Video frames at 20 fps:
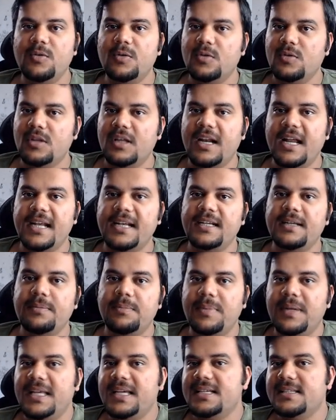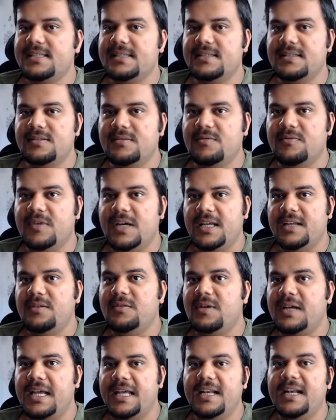to the right place where you
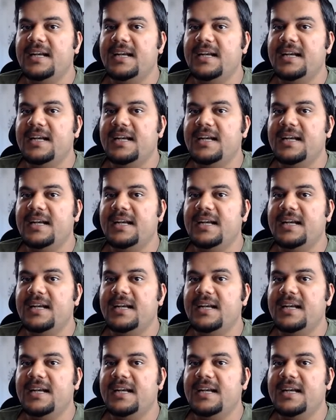can,